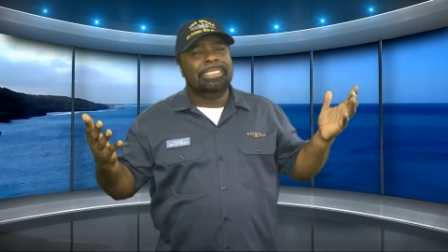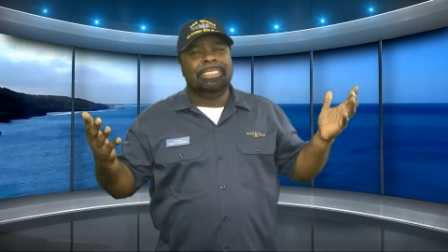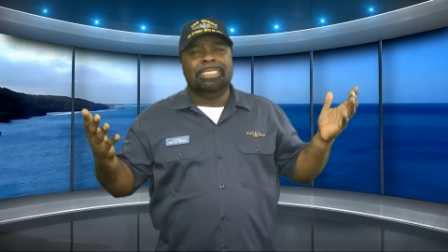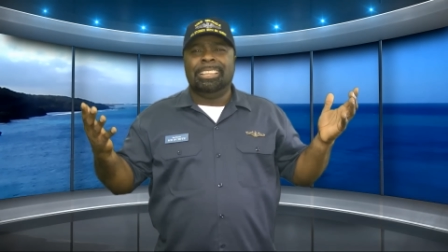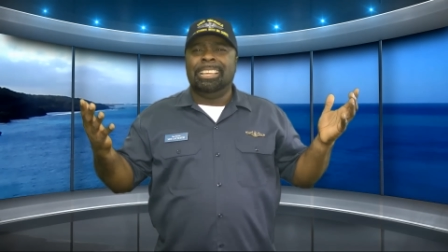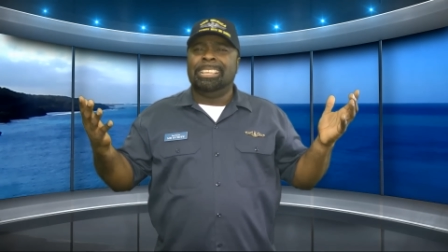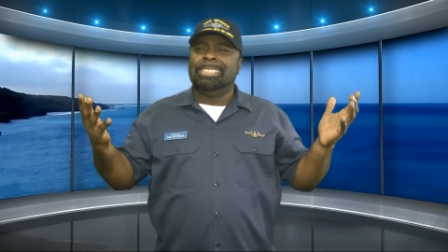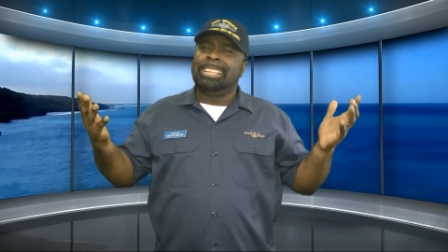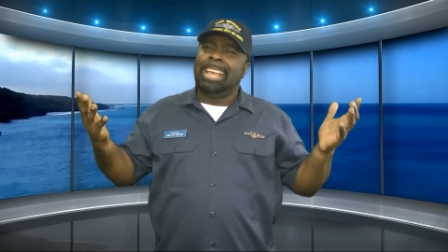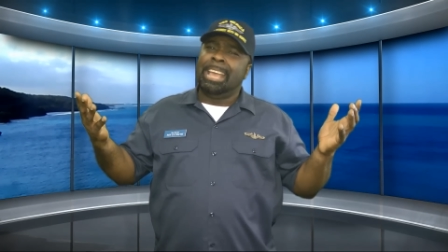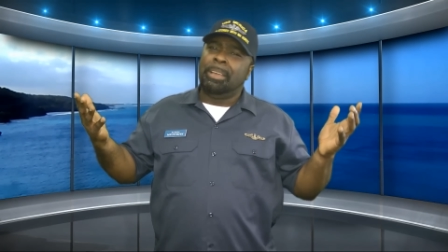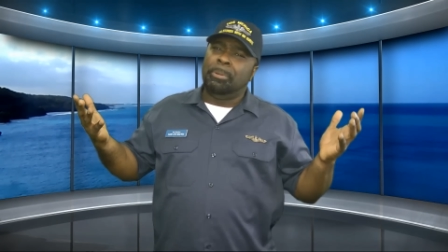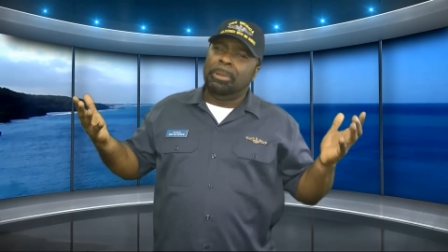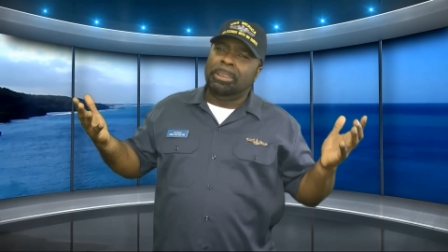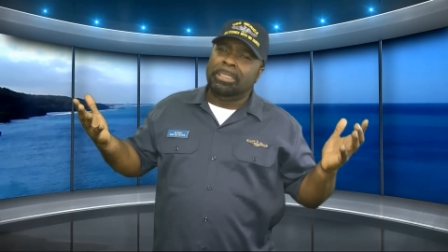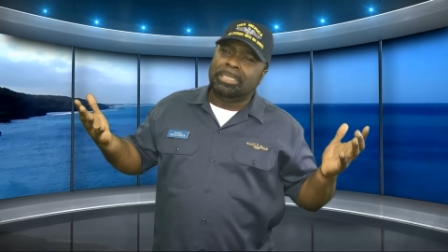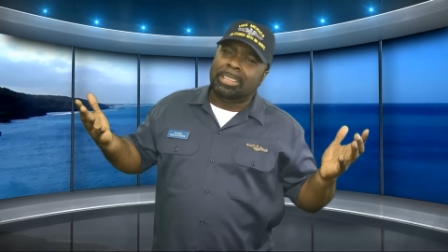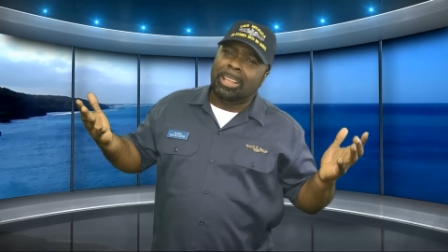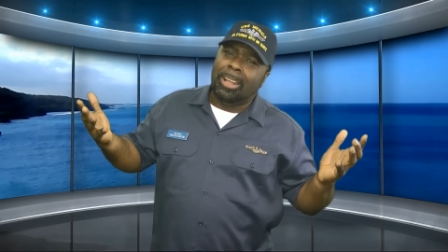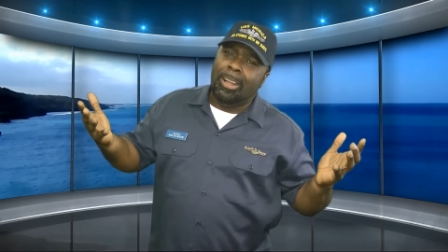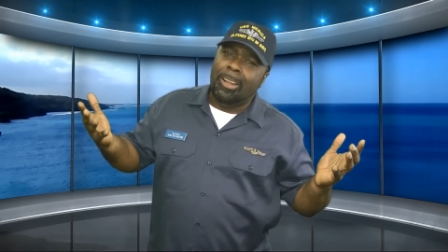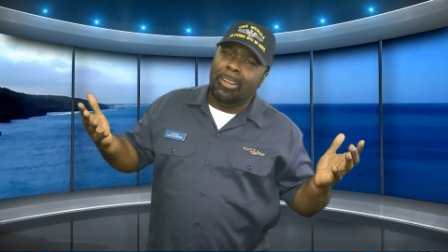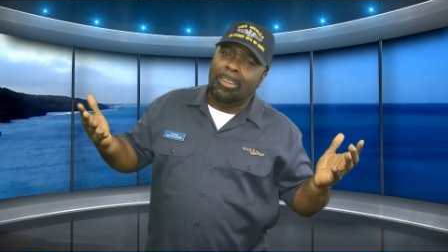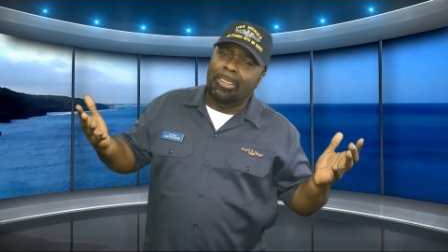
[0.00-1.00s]
Is that what it's
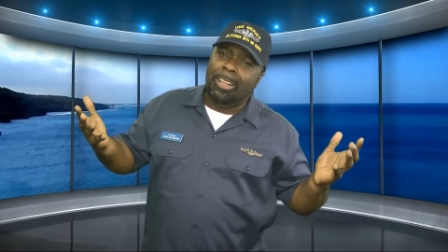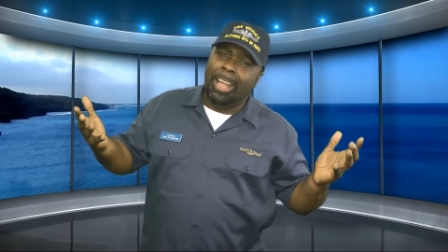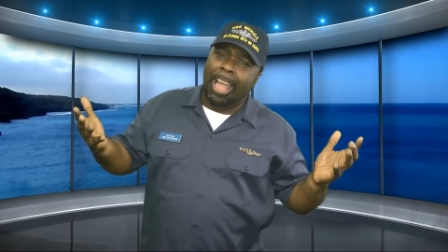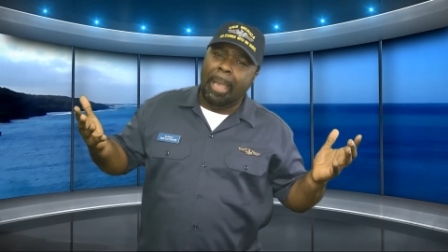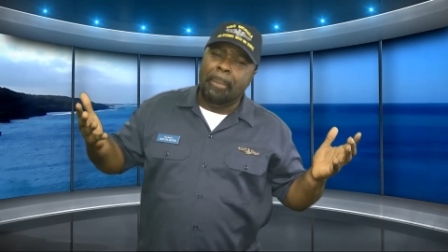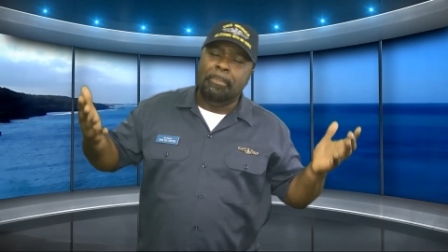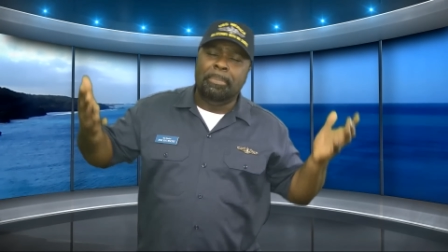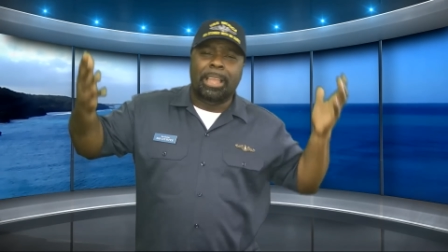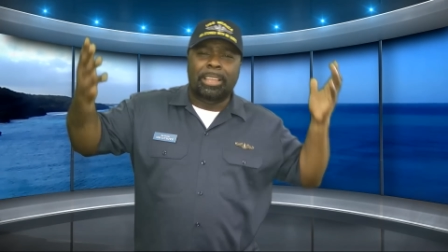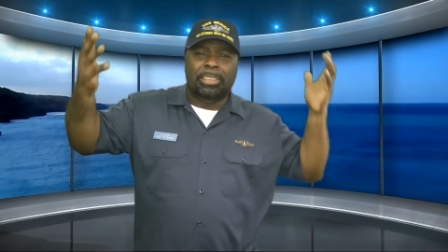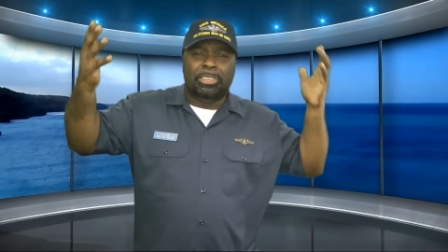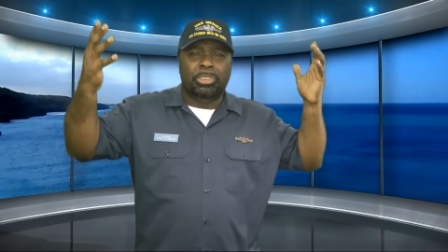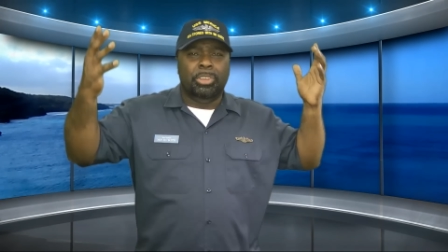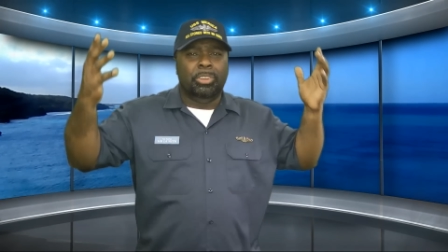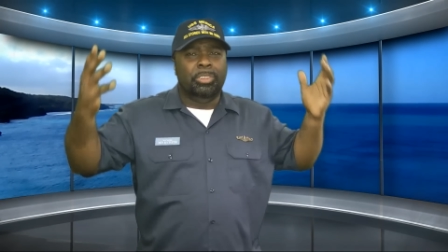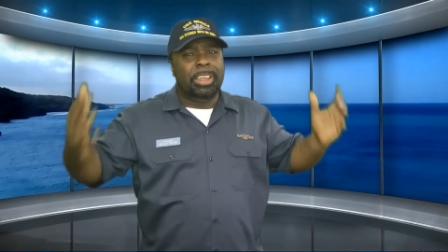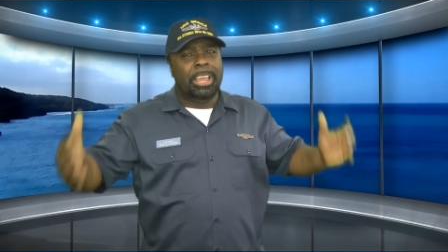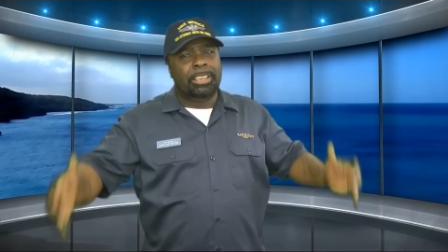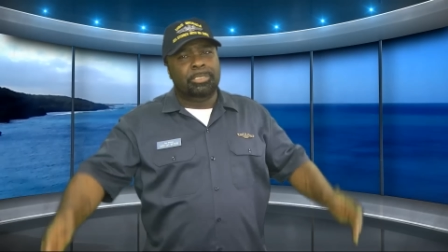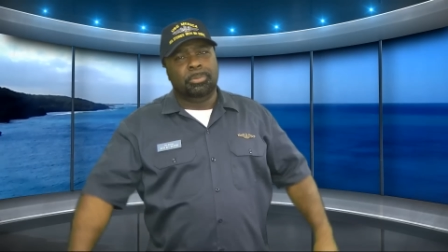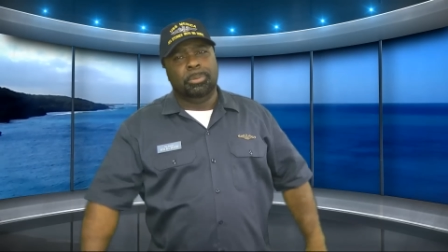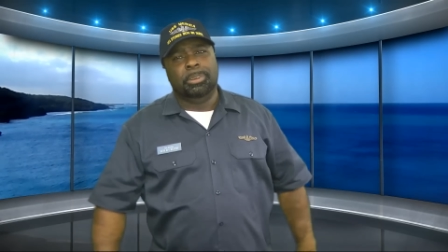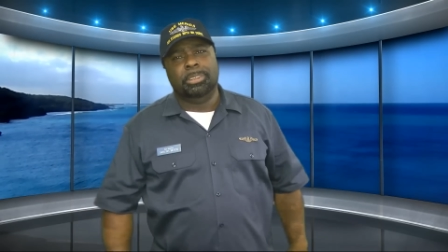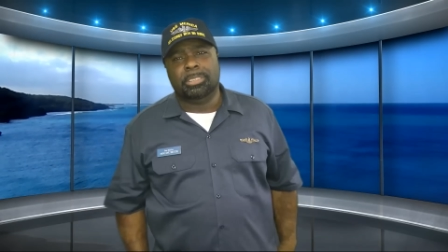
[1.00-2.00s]
called? I'm not sure
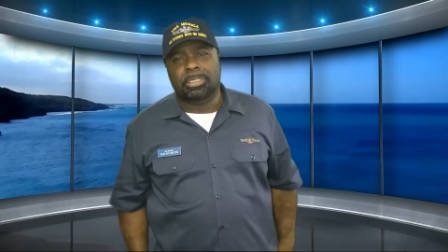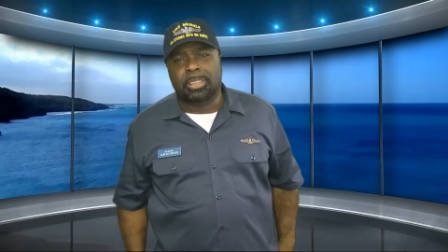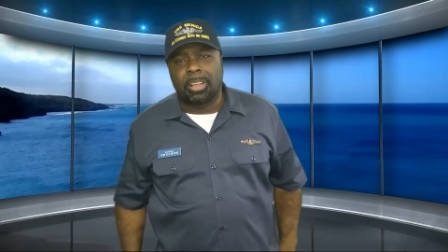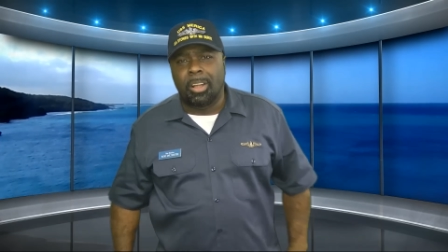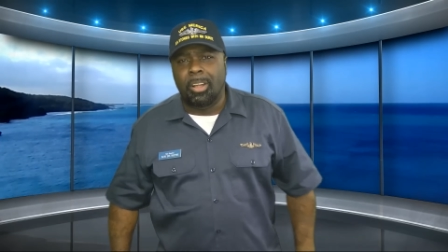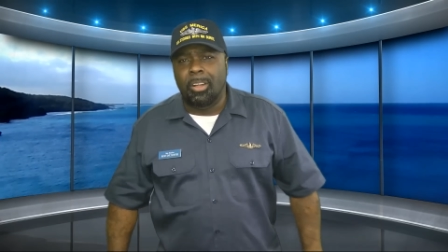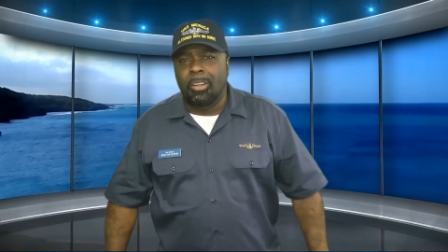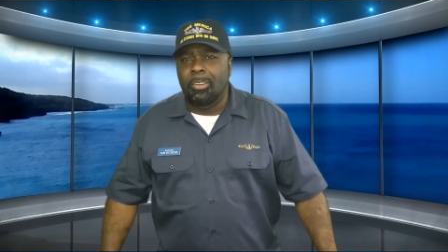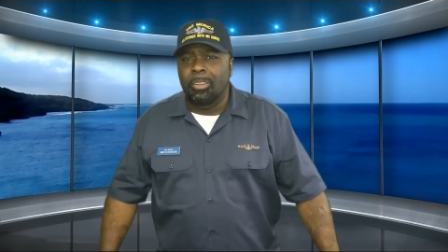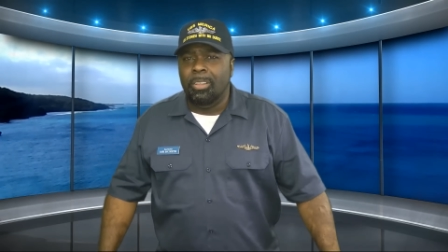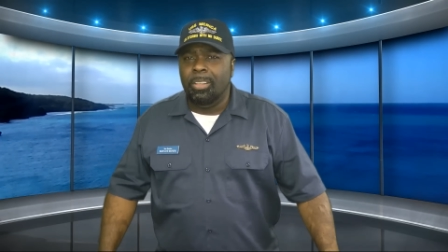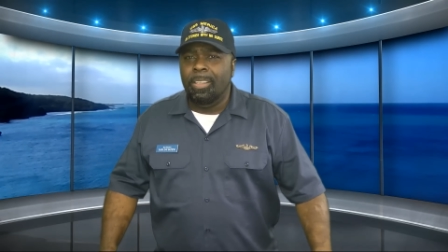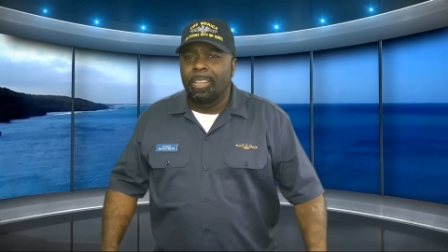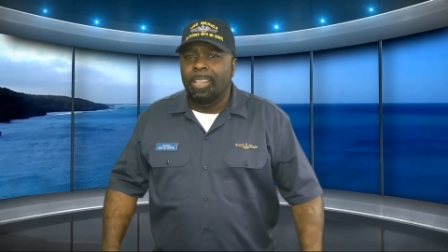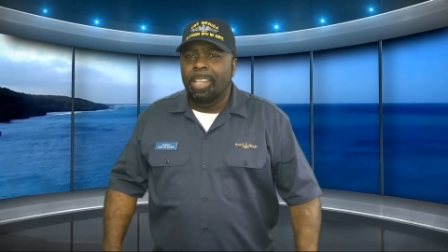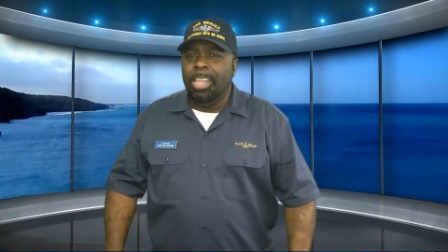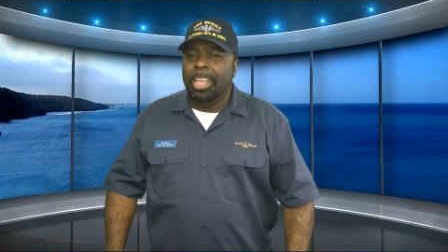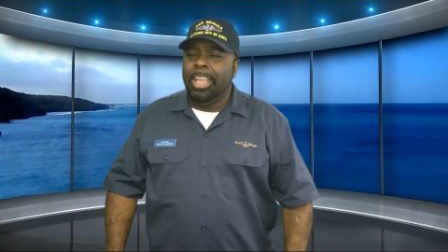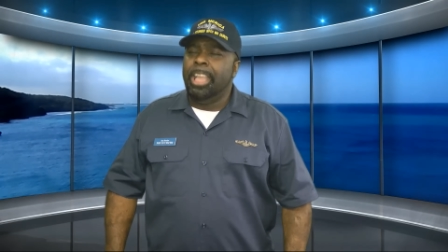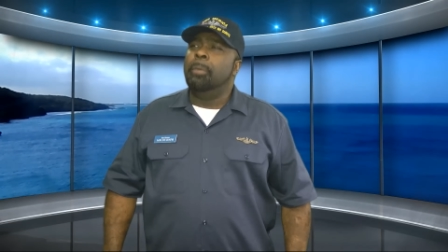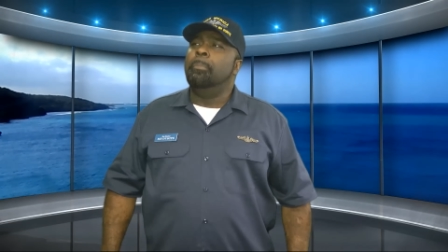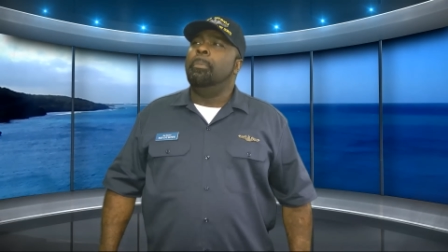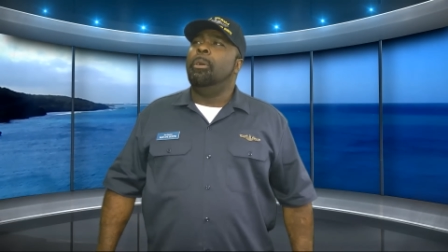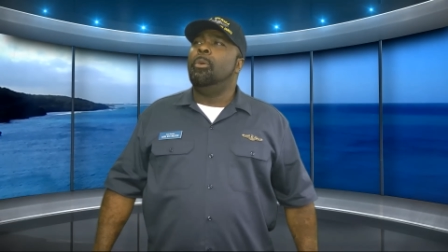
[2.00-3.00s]
that's what it's called.
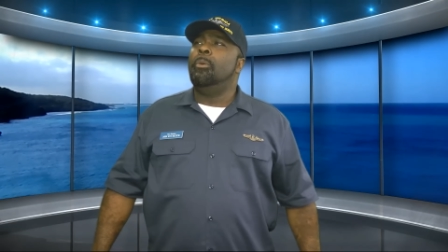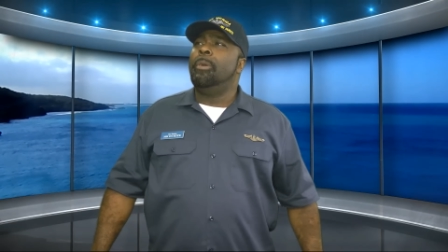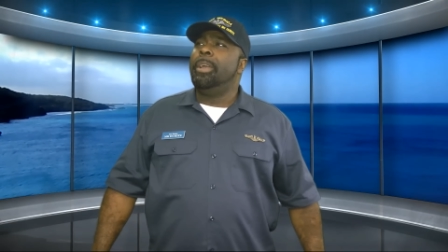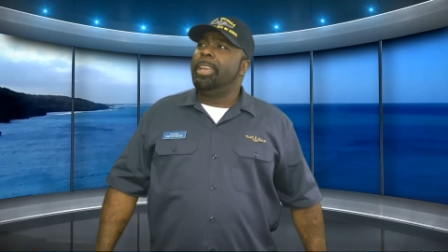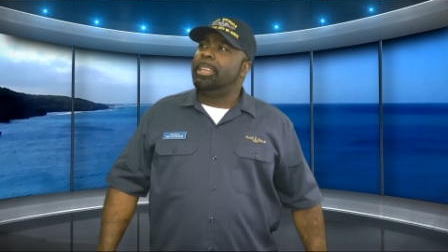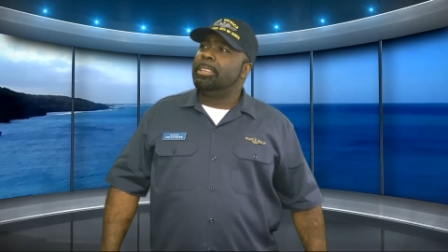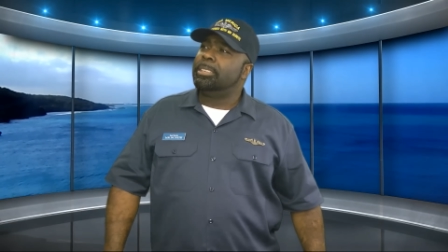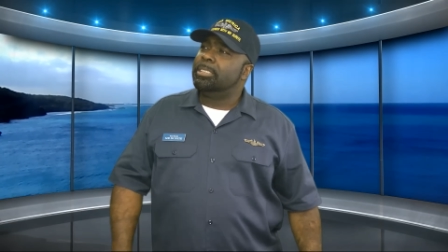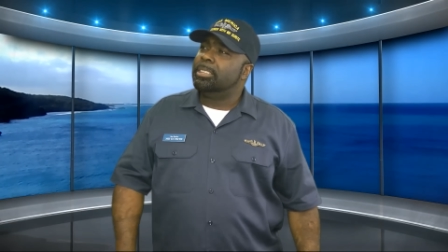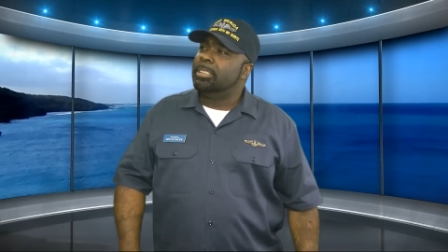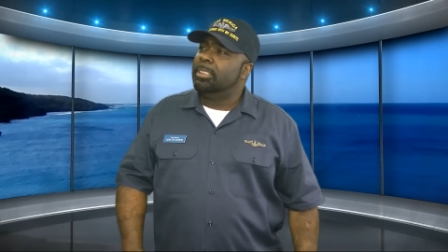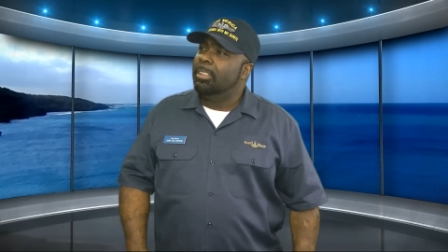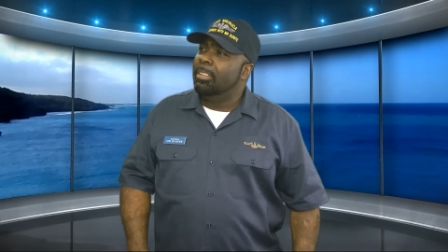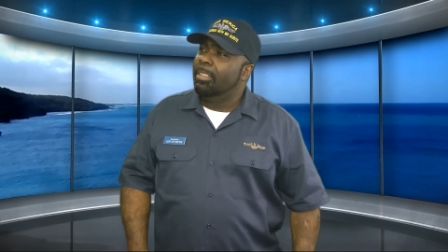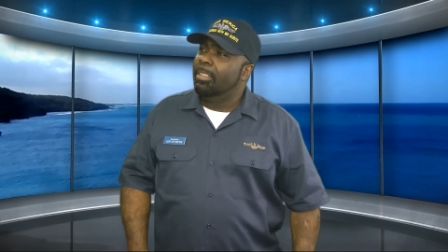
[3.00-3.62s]
MOS?